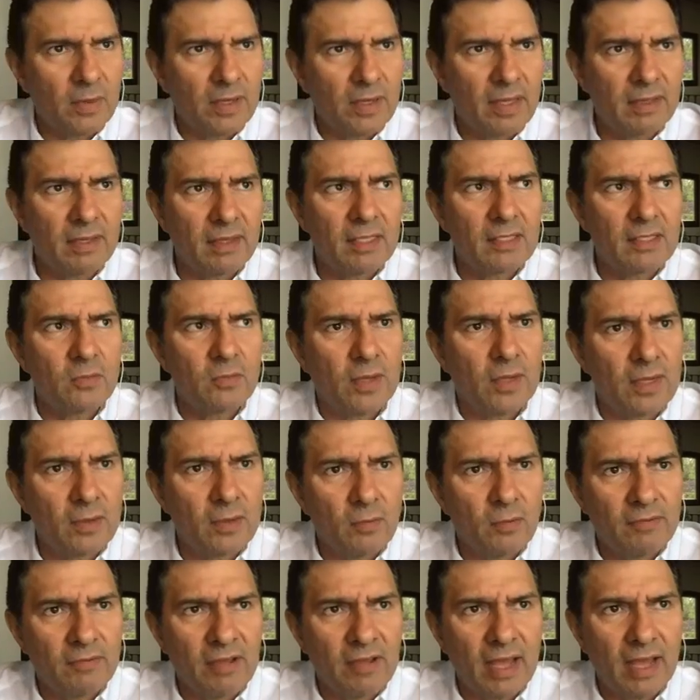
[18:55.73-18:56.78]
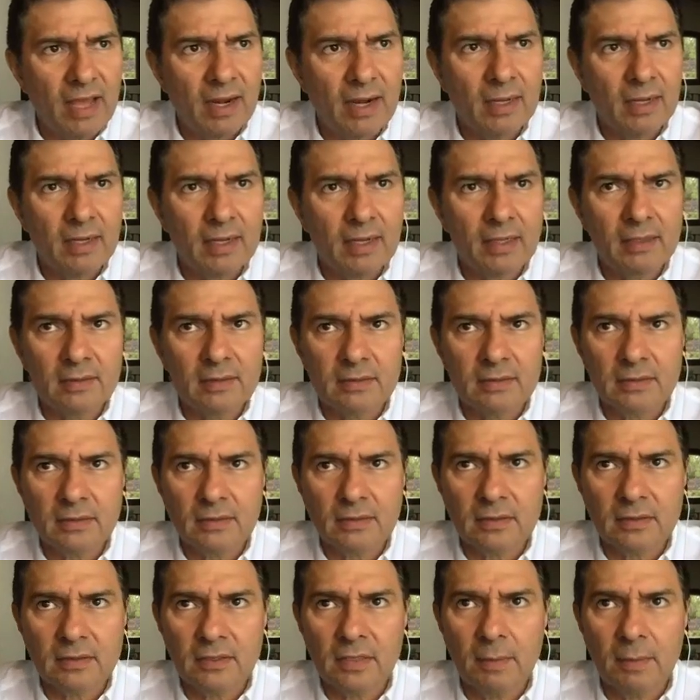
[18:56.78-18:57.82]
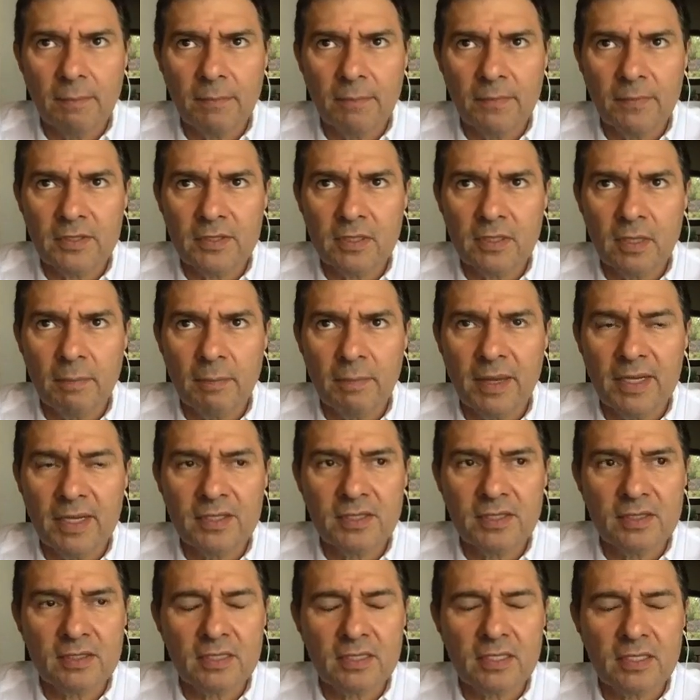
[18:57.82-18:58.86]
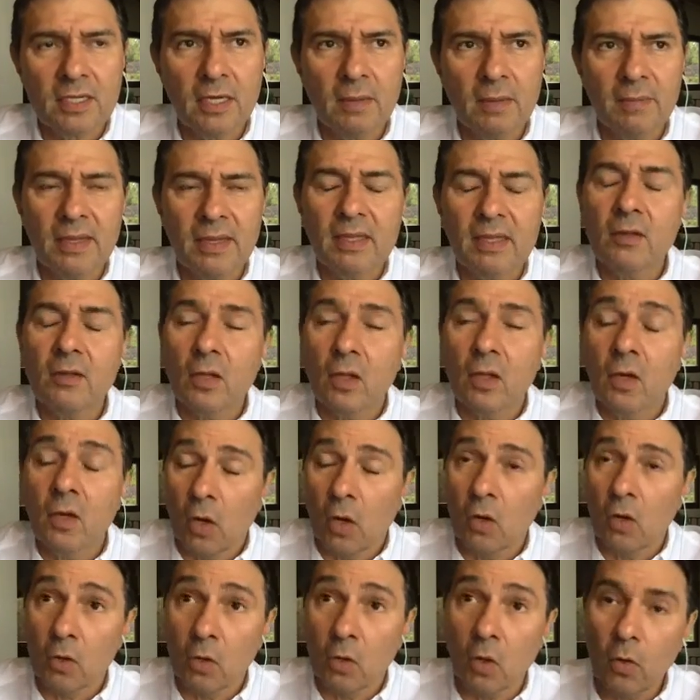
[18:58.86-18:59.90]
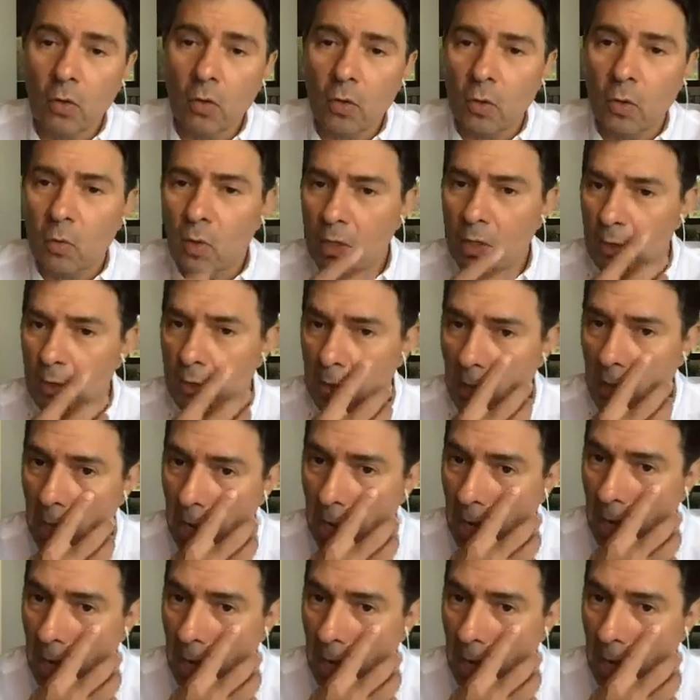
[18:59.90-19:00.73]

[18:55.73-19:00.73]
and this week, we've had some patients come in, local ones,